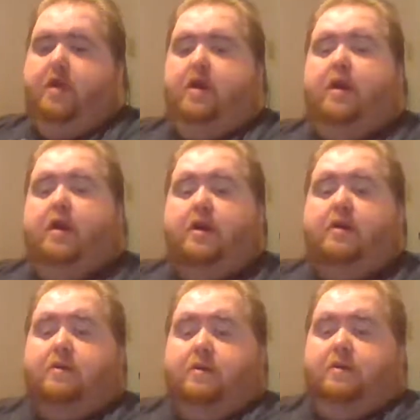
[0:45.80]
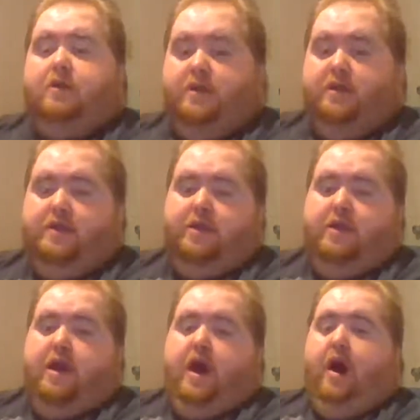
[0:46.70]
Hello.
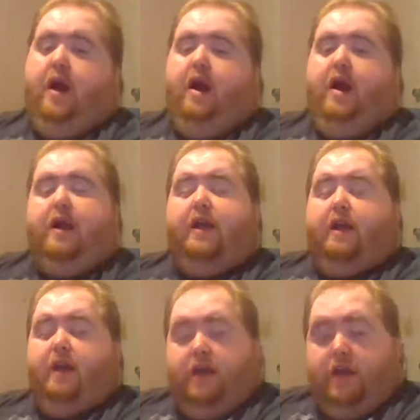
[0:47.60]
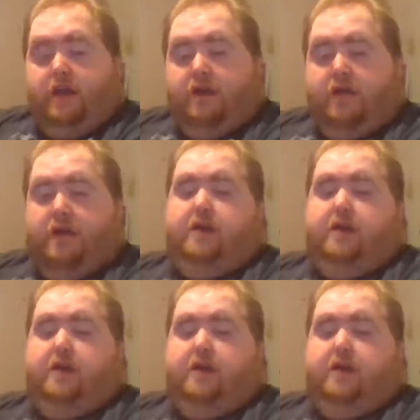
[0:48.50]
Again,